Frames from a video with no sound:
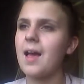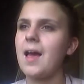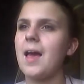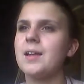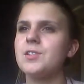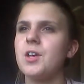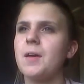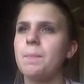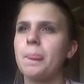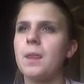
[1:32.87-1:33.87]
and
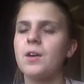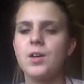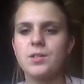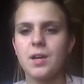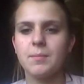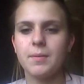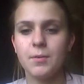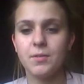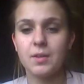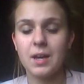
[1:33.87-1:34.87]
I used
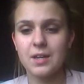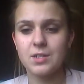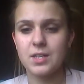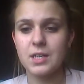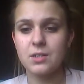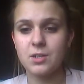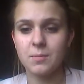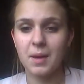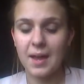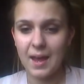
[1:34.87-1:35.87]
iMovie last year to do
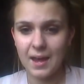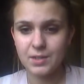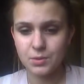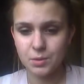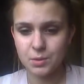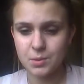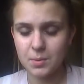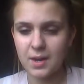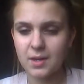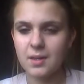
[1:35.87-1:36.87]
my AS
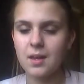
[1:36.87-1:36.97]
coursework,